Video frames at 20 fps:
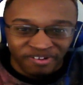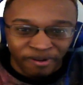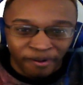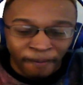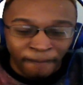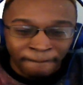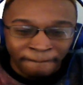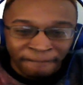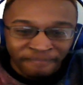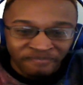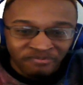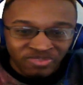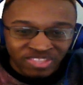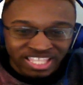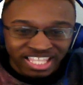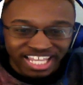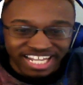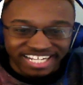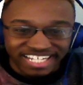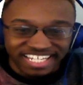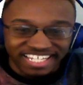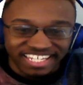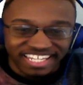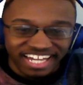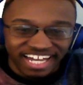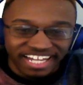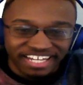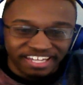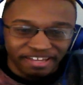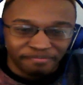Like, this
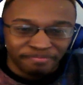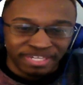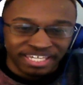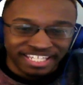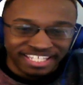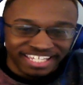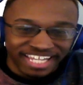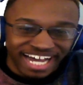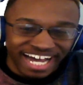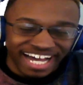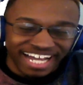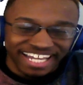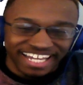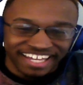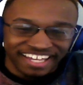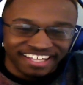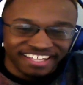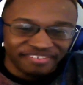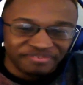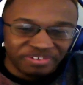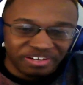guy could be dying.